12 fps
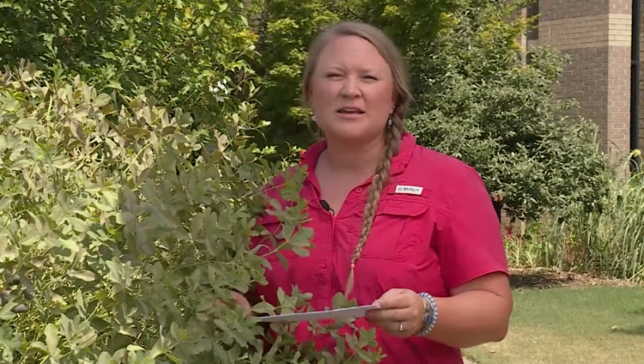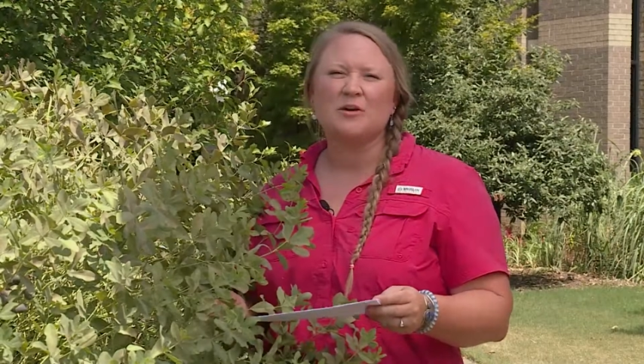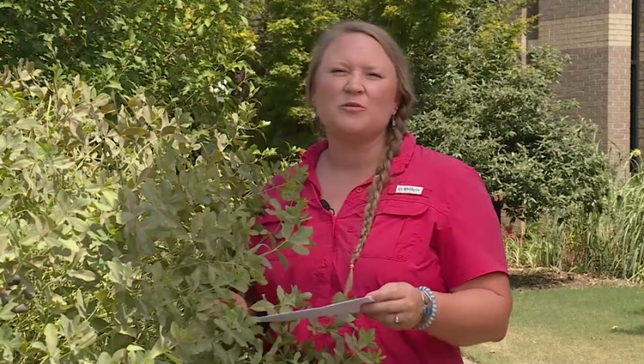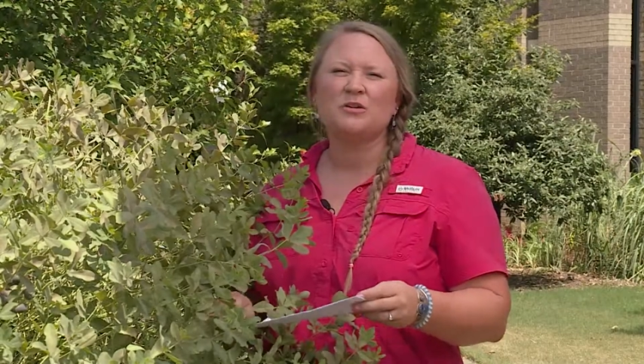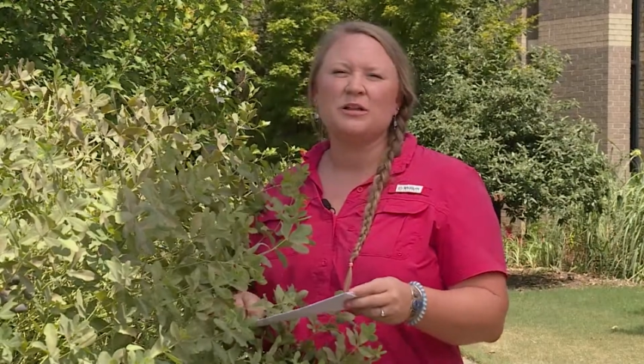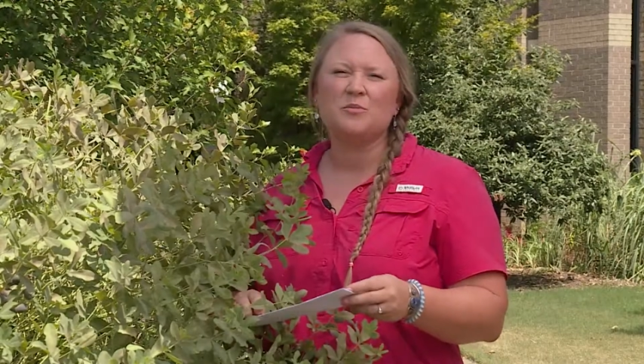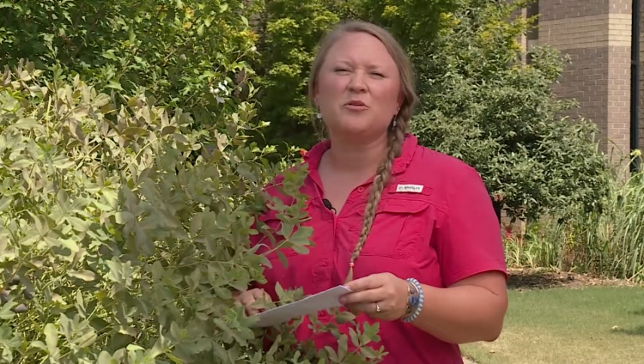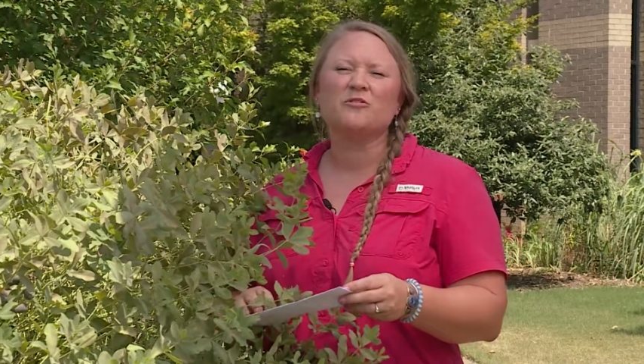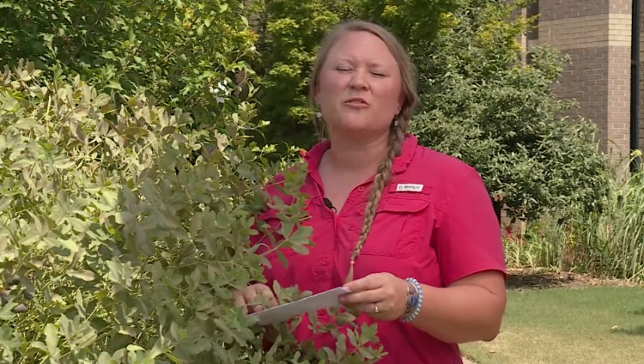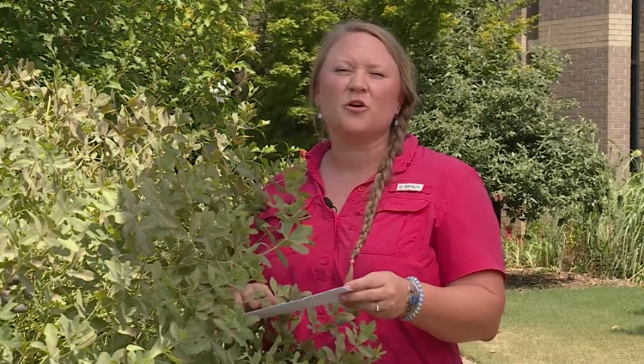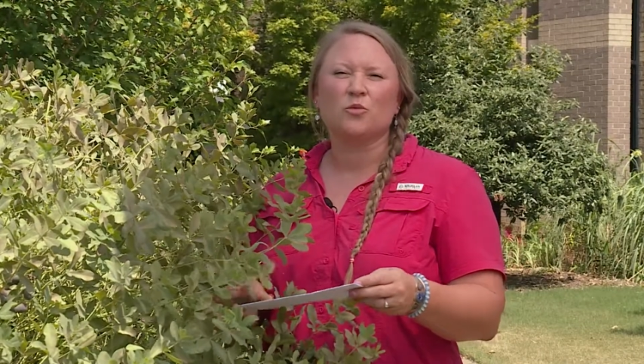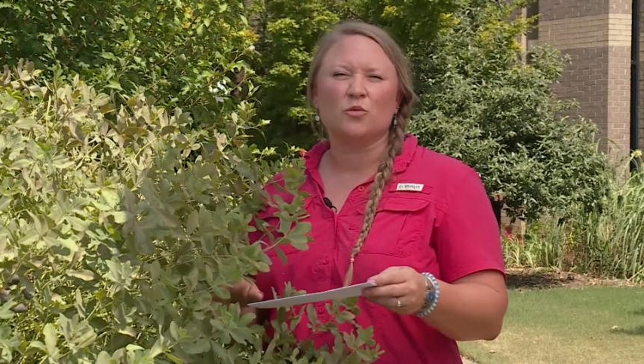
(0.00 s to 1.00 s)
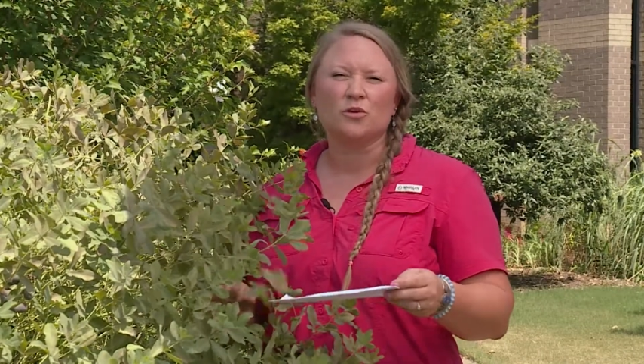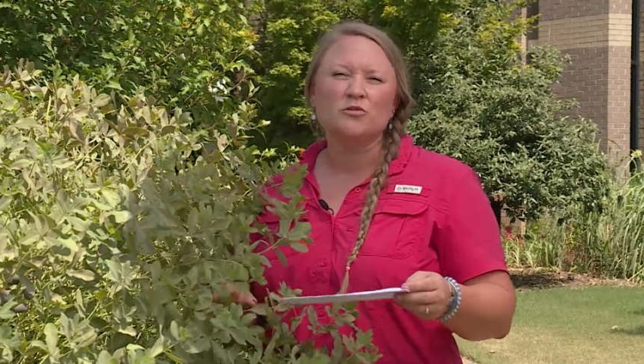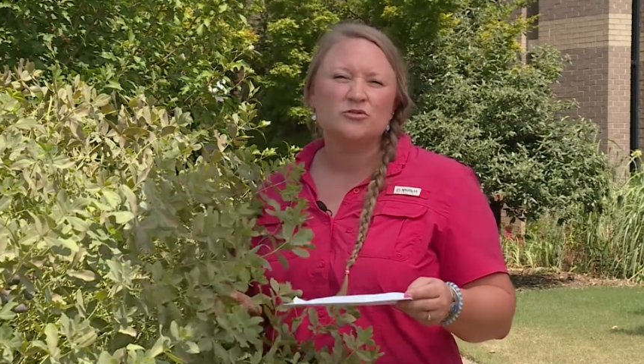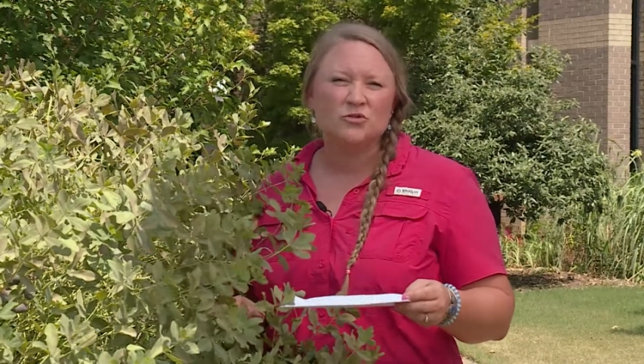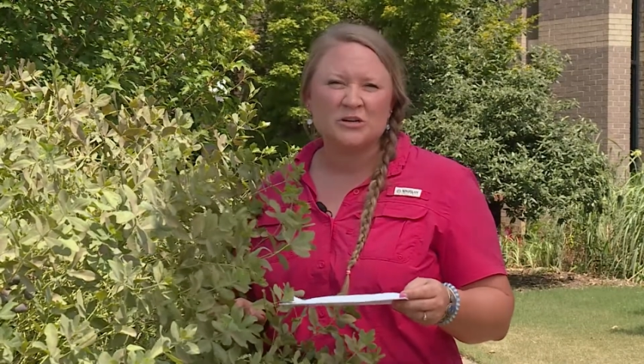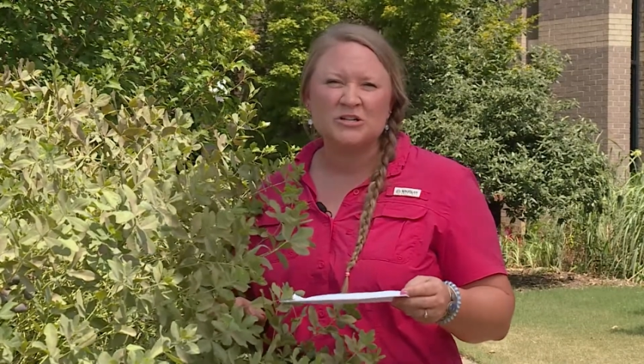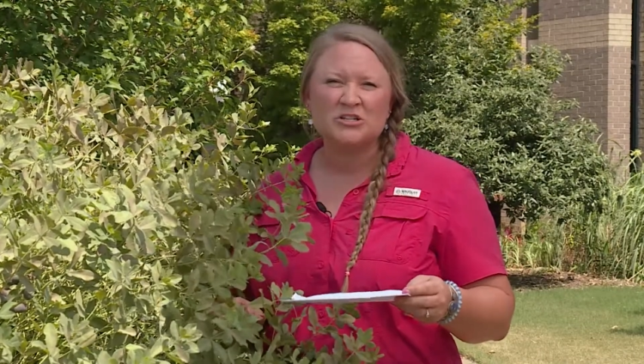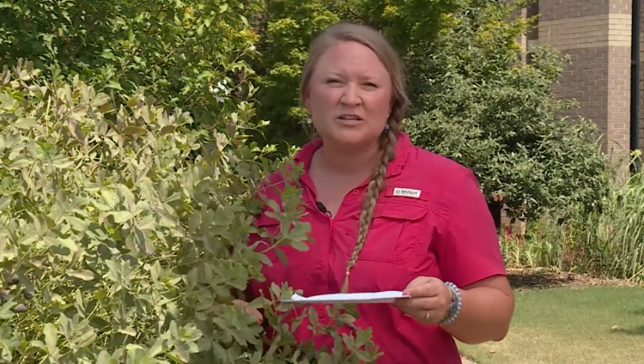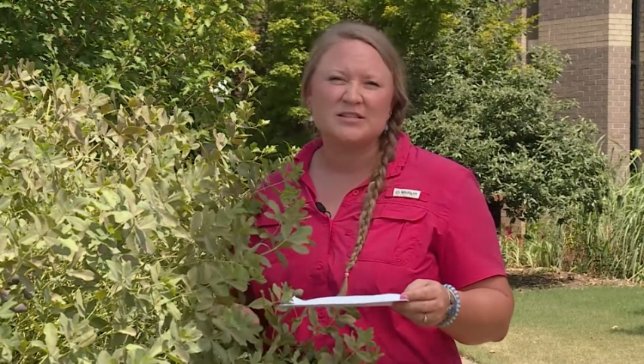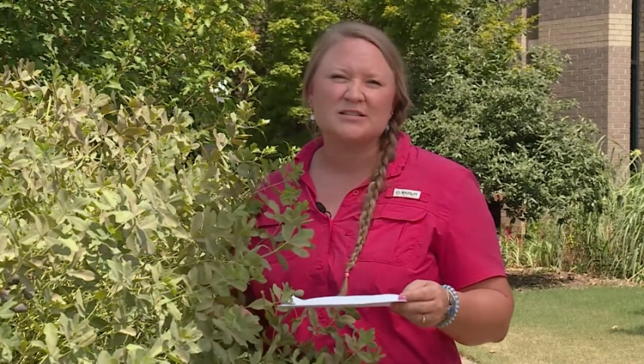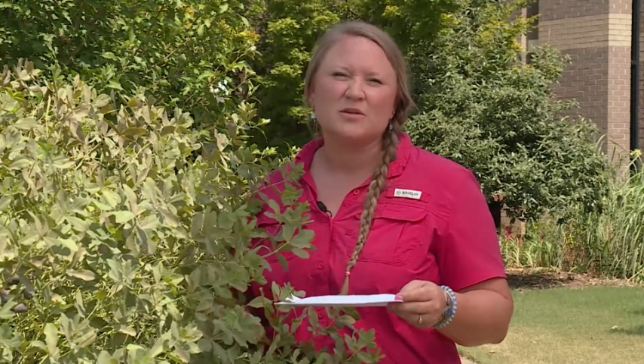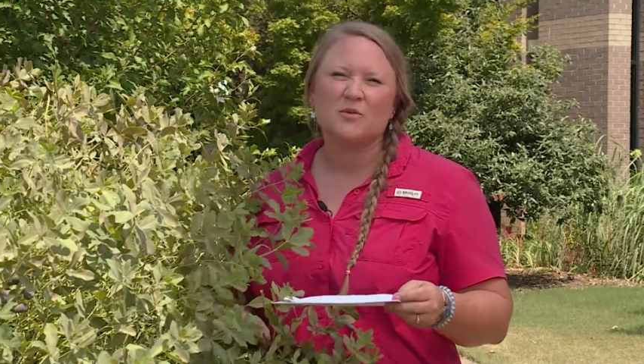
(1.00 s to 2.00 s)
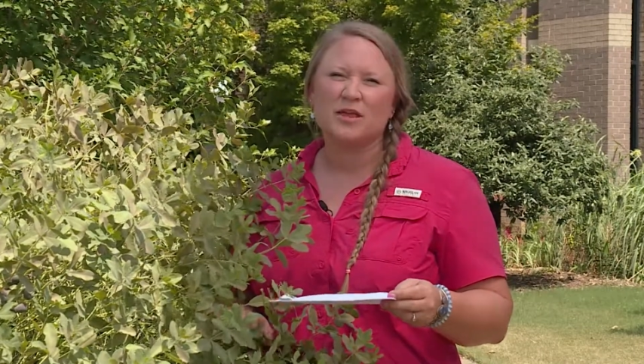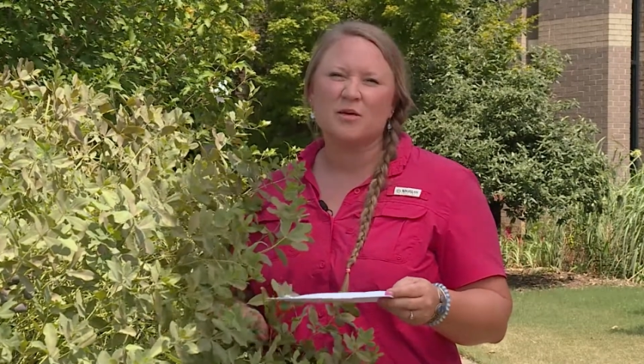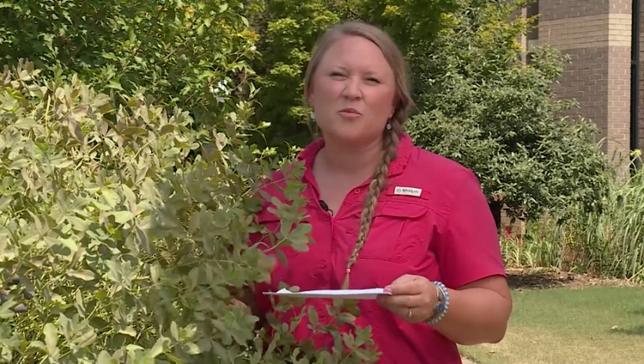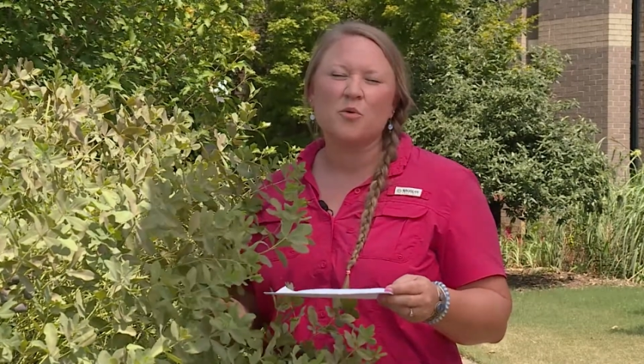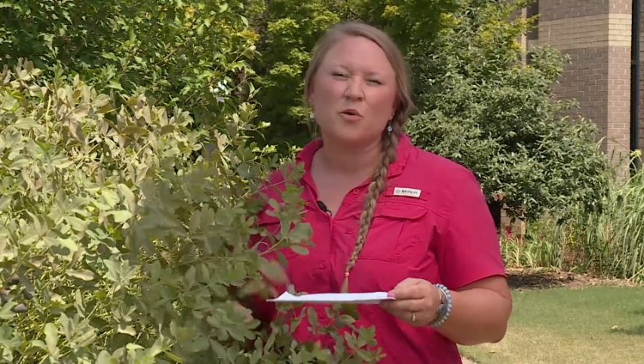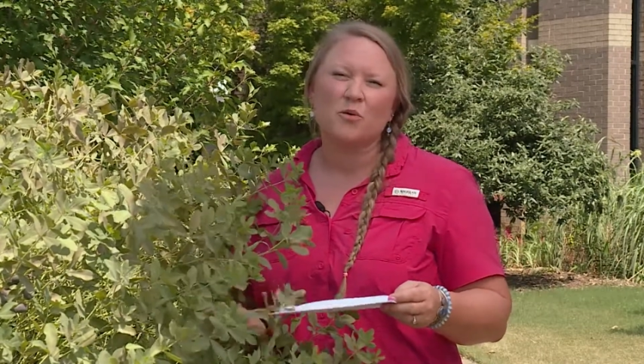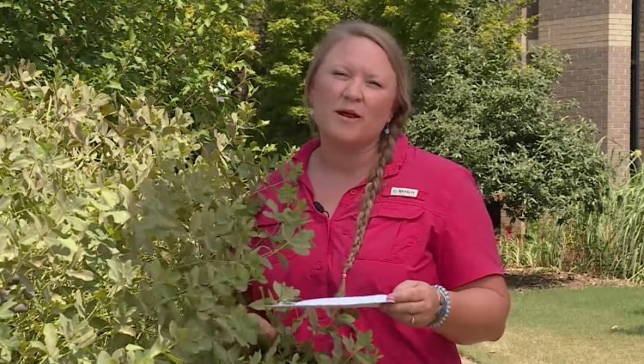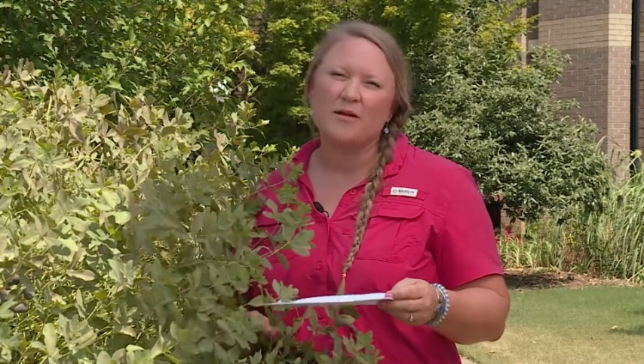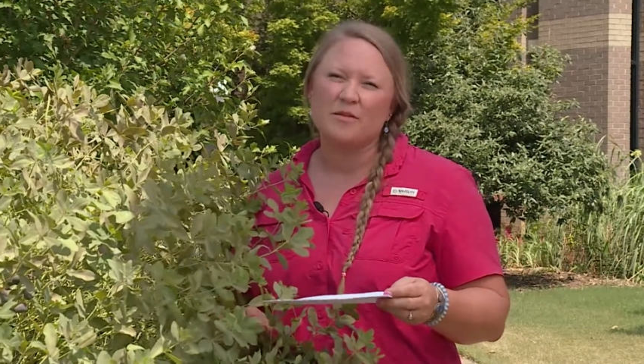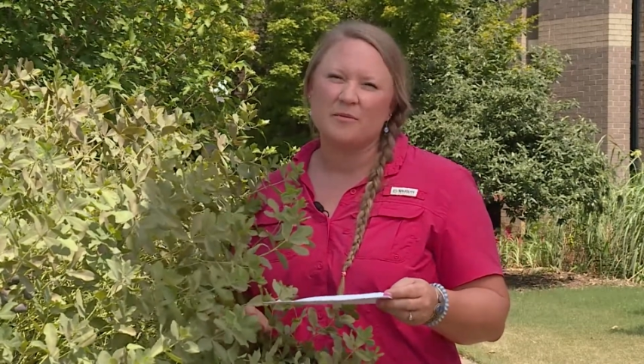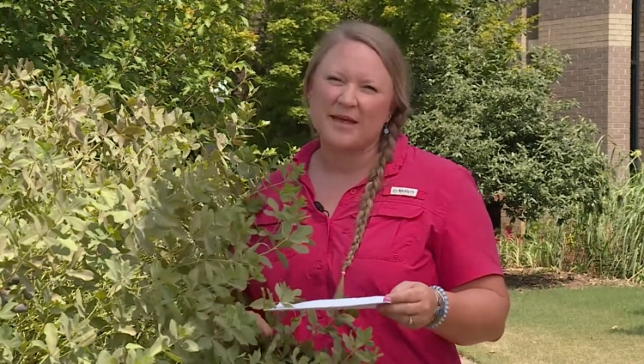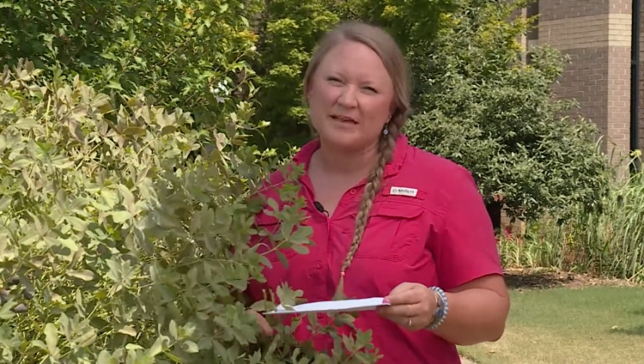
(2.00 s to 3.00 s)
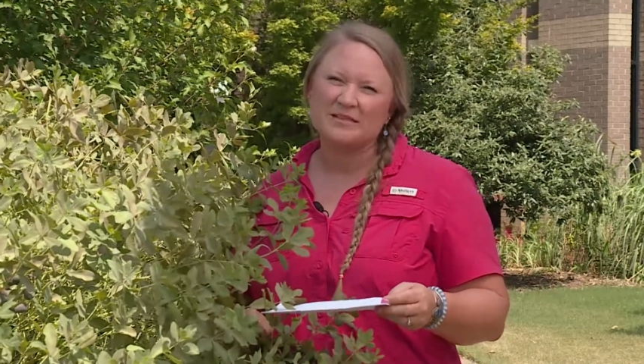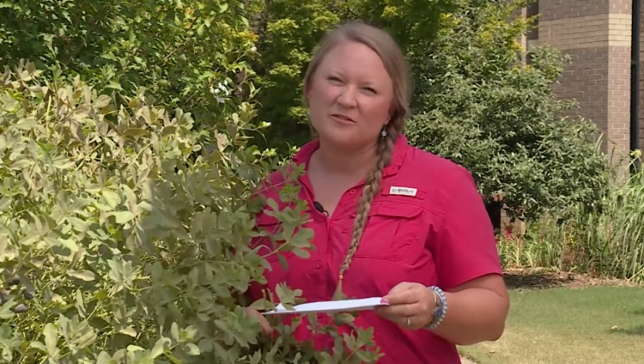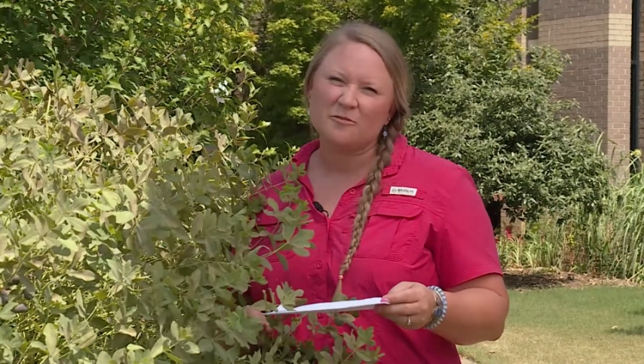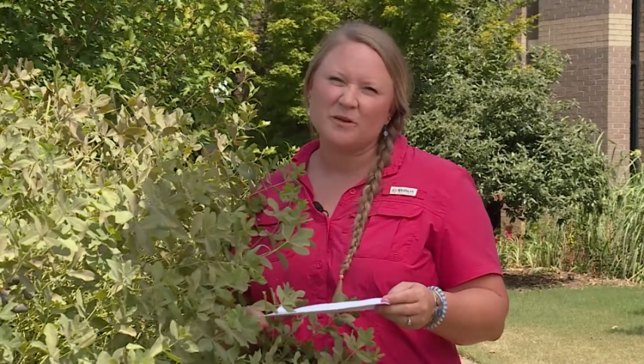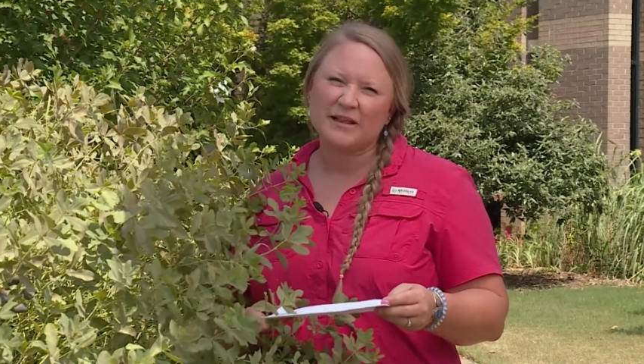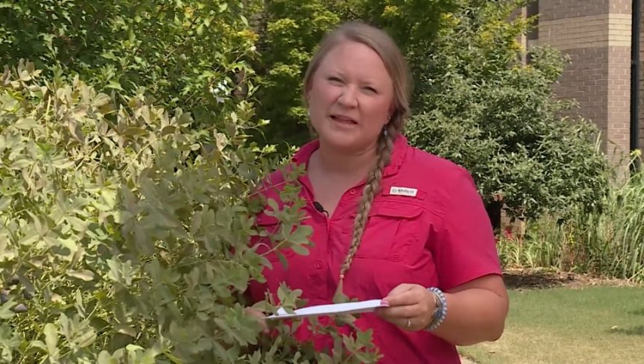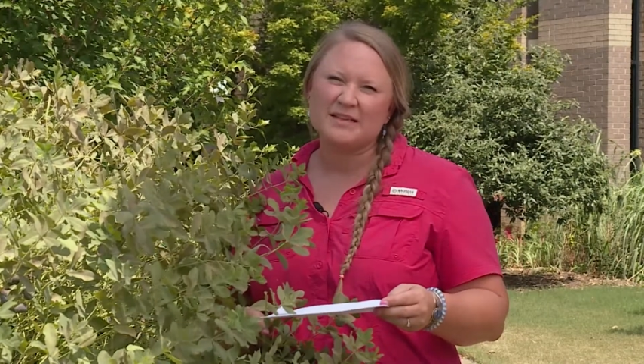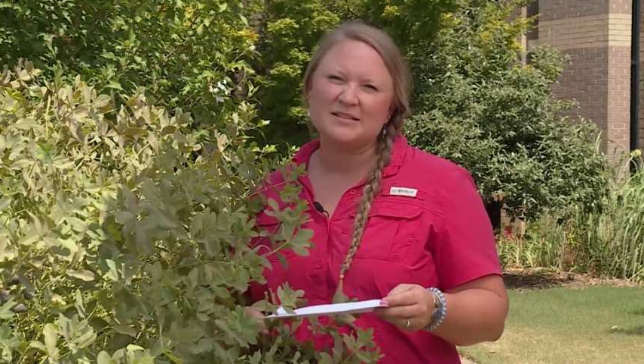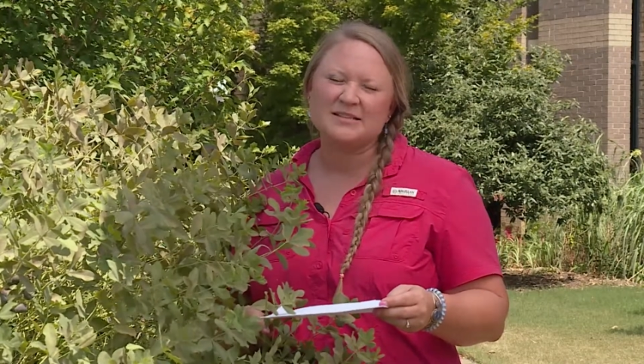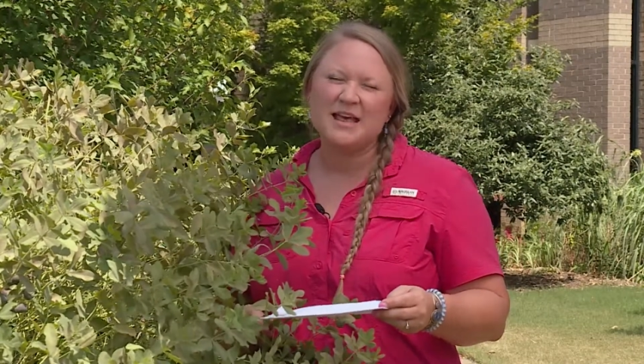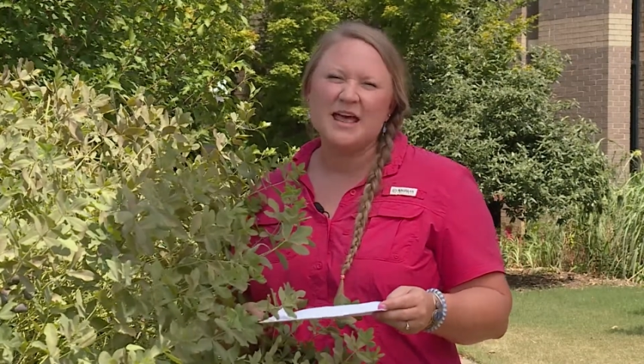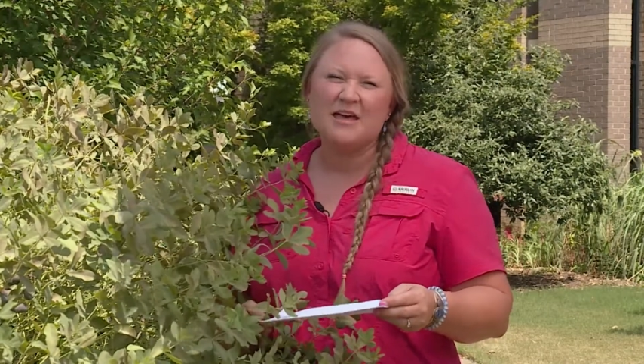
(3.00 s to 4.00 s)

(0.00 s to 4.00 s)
I really prefer root drenches that we can pour around the base of plants